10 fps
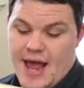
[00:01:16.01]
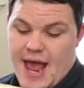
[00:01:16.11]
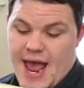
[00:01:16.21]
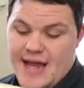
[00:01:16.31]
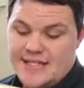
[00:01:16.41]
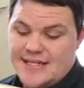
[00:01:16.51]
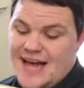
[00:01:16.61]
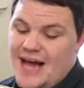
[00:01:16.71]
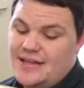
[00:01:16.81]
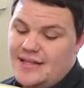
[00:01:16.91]
Hence
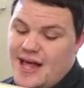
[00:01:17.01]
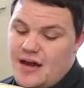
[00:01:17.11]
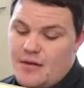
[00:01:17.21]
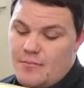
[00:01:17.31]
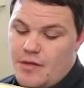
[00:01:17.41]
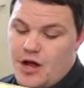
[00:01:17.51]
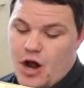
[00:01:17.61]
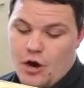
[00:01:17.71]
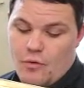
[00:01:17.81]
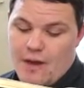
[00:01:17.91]
God led them
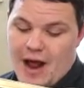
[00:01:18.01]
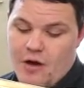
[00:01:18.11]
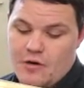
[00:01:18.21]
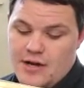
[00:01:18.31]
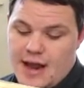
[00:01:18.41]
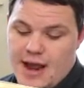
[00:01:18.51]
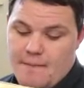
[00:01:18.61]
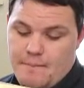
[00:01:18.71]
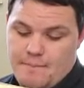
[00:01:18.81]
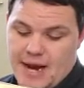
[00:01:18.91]
around
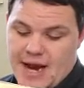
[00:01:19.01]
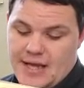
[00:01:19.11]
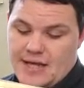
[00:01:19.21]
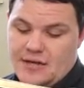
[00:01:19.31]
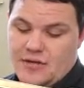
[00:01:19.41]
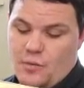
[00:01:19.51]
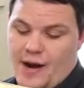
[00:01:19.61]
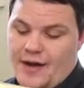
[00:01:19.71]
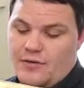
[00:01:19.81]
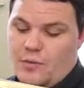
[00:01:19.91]
by the
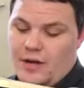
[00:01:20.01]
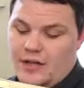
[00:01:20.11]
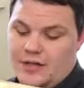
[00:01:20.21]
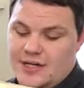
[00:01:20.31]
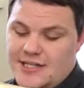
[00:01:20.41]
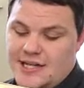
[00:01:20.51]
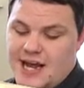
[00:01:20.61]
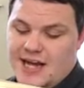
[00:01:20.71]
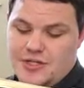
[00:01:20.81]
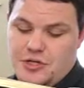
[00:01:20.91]
way of the wilderness
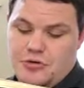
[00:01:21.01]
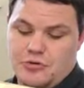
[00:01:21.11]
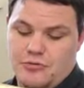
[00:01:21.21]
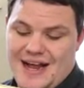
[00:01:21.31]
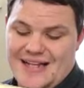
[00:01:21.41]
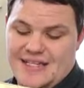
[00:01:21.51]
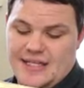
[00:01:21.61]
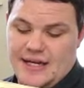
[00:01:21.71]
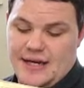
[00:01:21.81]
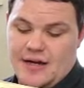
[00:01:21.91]
and to the Red
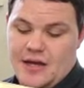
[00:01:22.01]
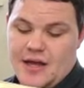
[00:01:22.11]
Sea.